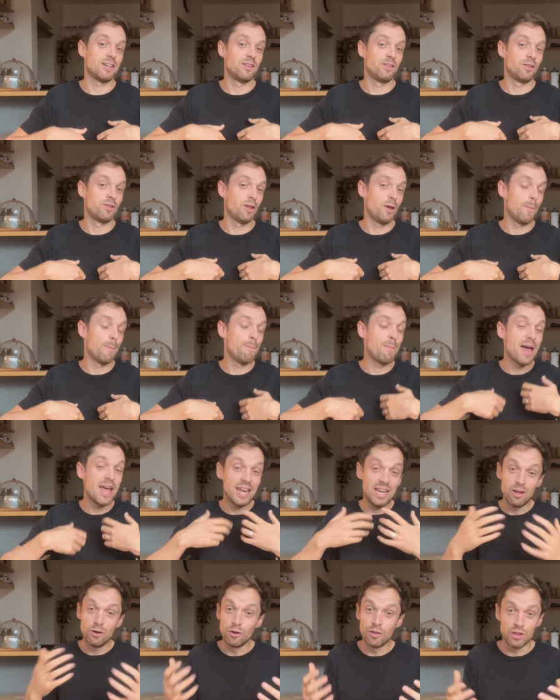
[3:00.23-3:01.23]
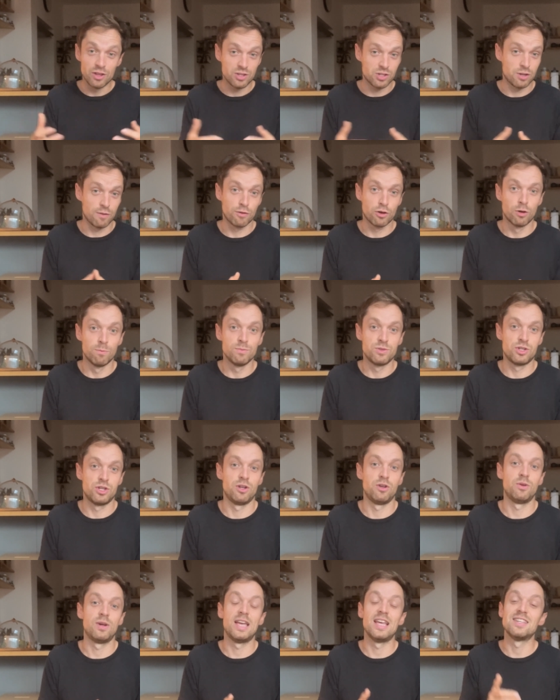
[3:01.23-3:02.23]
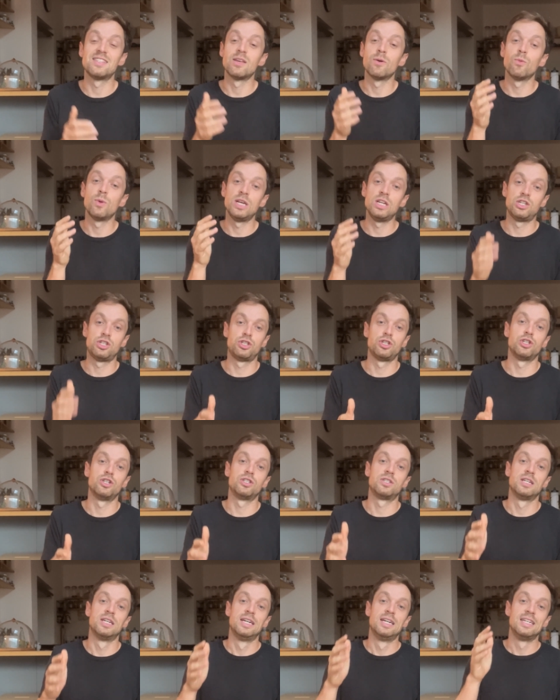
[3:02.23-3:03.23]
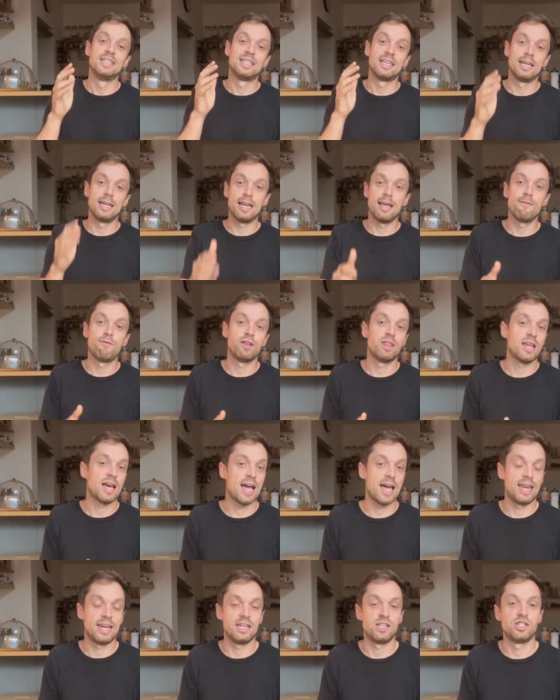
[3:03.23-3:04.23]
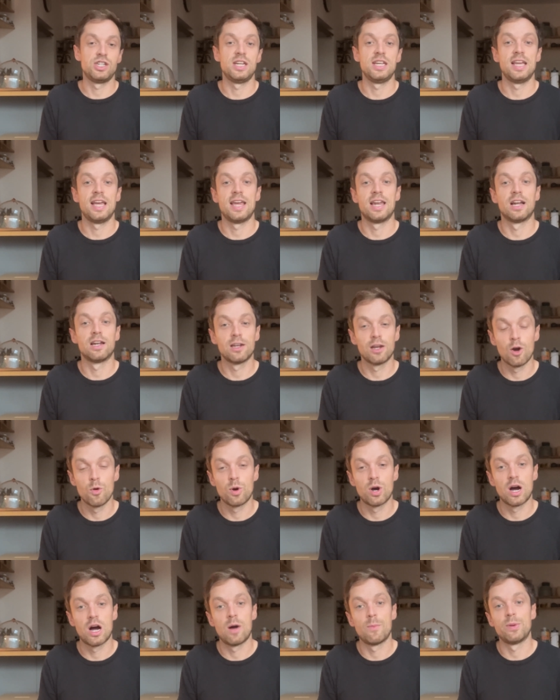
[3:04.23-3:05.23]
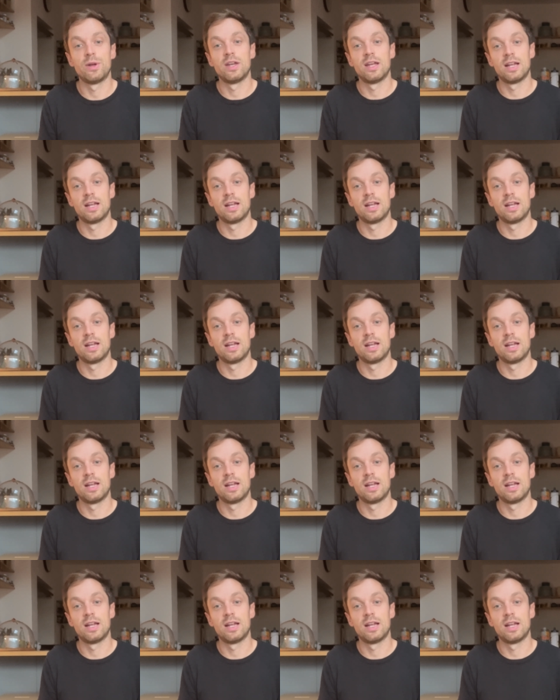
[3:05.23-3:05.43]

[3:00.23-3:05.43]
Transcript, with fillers: that many others have come to is that we should deliver that energy in a low carbon